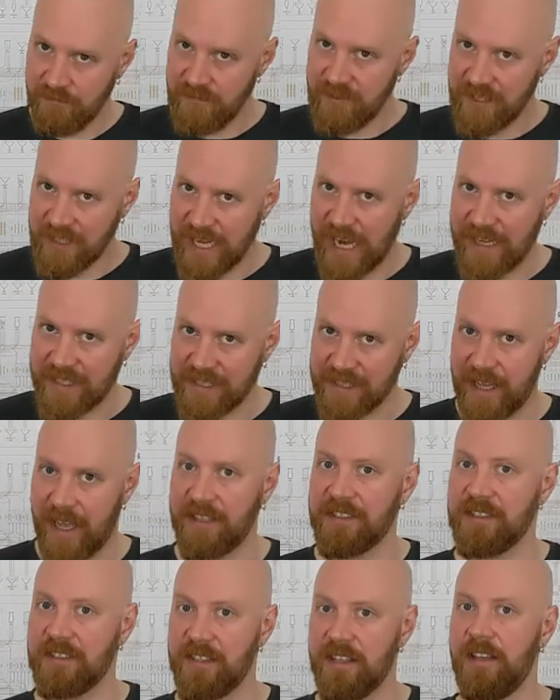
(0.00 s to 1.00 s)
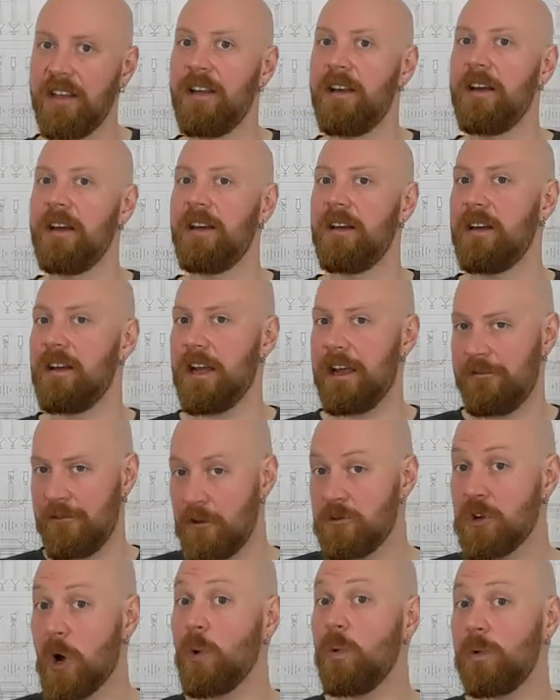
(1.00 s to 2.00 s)
Taste this. If you
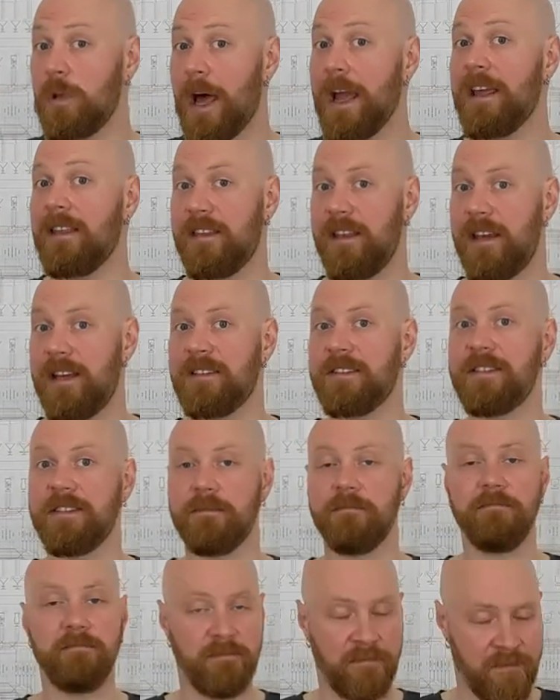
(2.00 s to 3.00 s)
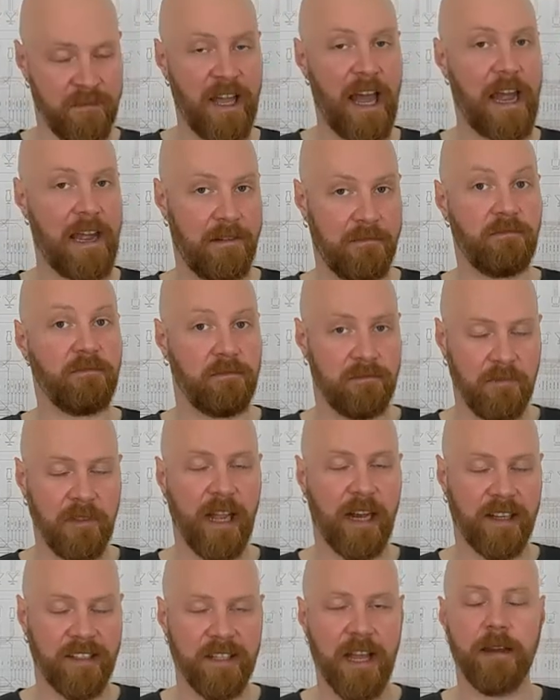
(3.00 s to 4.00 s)
don't like this, then like
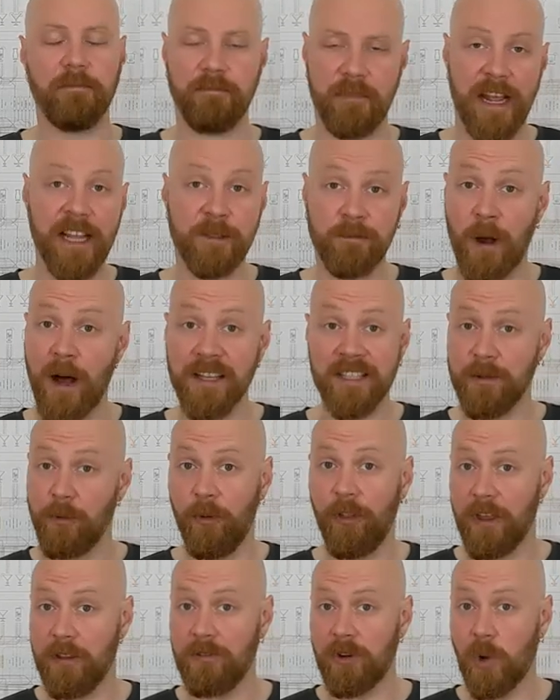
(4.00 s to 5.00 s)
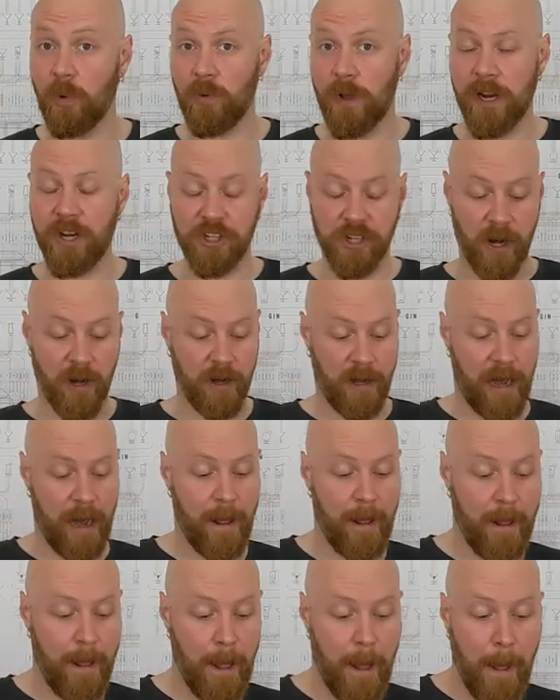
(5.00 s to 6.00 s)
I said, it's possible that you don't like Chardonnay,
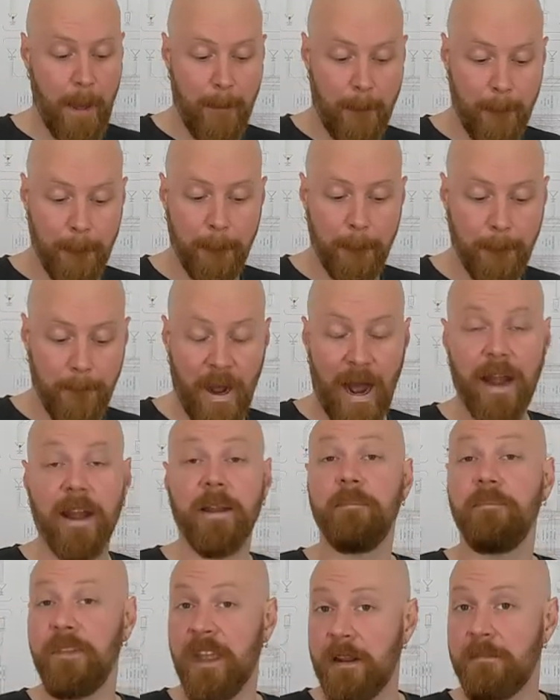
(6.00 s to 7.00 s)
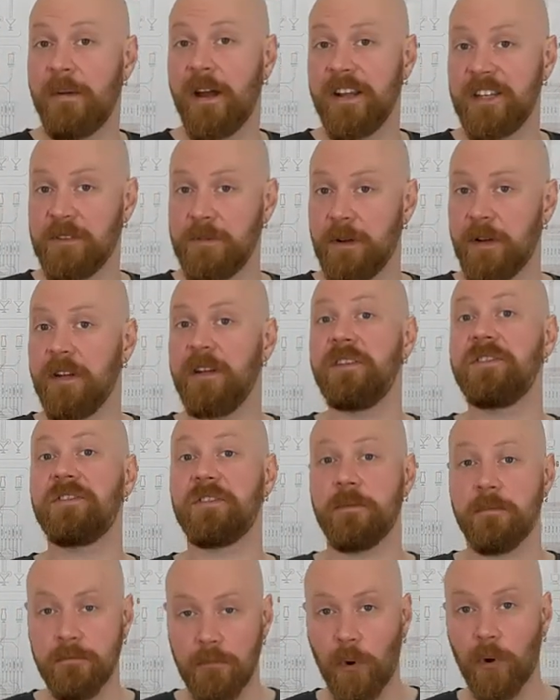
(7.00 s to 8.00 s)
but in my experience,
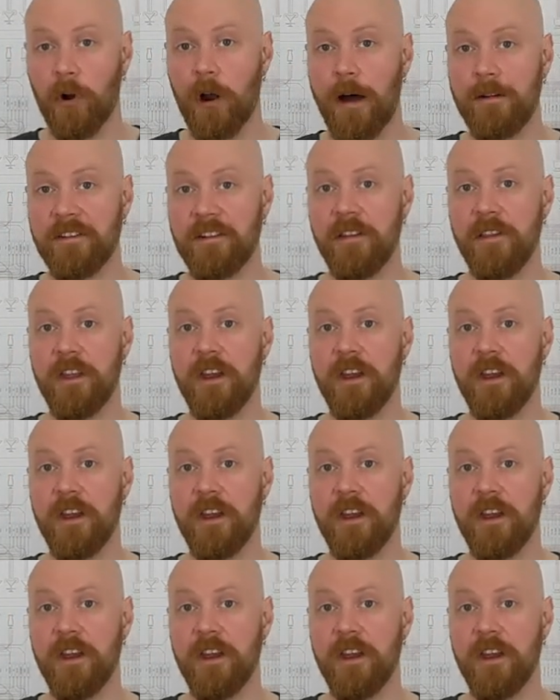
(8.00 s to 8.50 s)
more often than